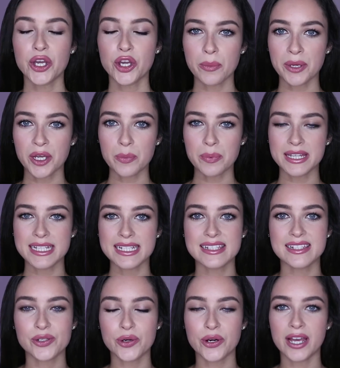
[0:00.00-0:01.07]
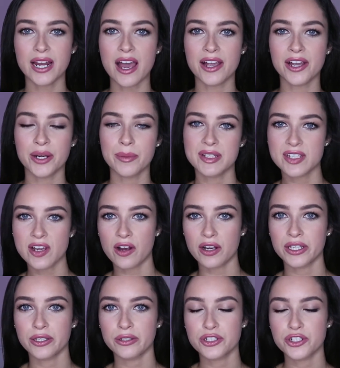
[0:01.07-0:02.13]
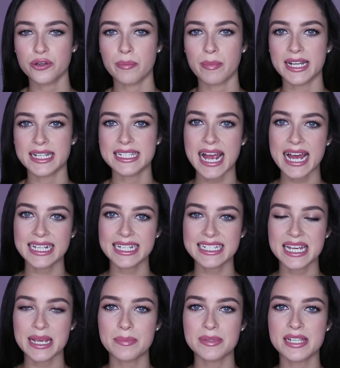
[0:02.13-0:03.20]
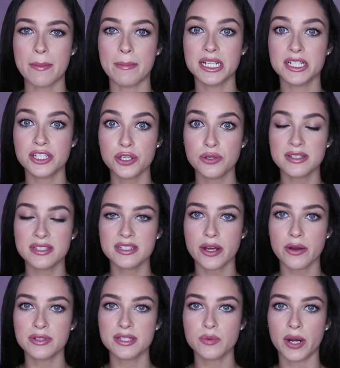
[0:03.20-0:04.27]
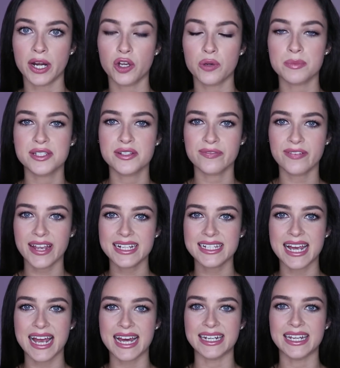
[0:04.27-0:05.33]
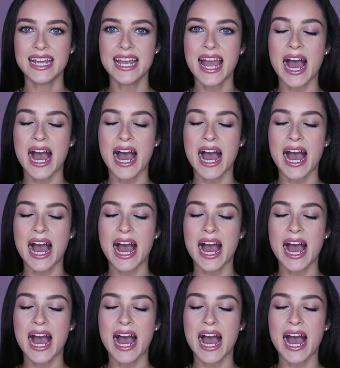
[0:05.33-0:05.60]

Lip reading: Coming up in this tutorial, I'm going to be talking you through my tanning tips and my do's and don'ts when it comes to fake tan.